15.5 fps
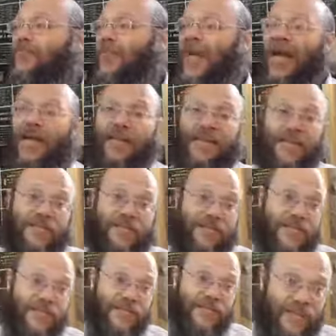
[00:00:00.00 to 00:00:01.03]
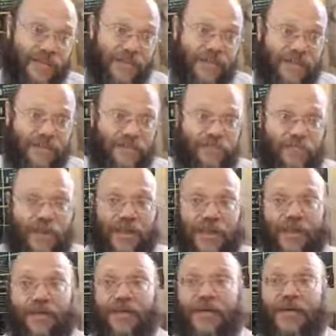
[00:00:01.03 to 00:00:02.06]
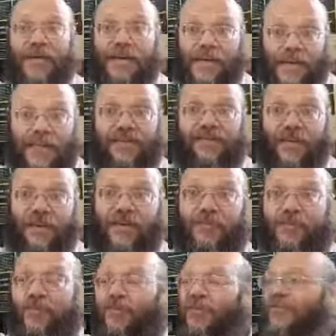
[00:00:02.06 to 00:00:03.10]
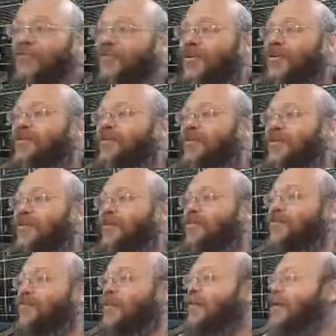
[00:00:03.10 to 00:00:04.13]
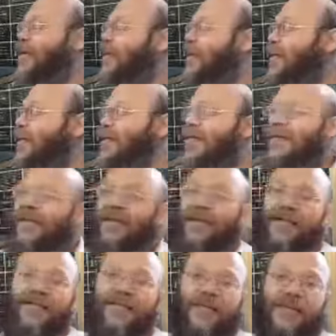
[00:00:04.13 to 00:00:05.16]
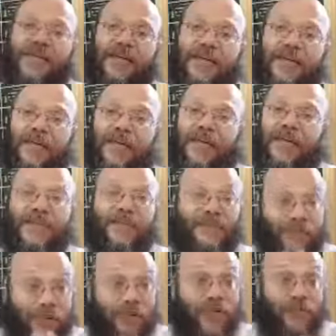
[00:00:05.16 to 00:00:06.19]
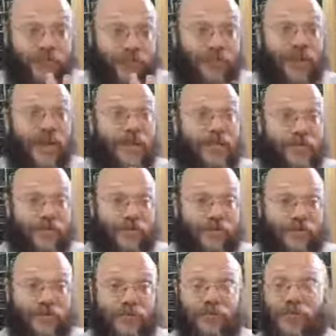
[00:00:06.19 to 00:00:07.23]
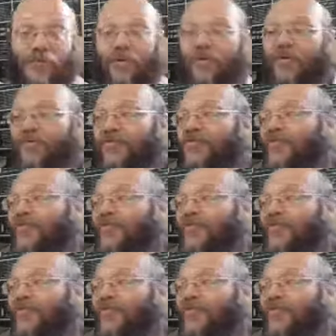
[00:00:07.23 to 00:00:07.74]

And this is this meaning is very important for us, because it's a, it's a foundation of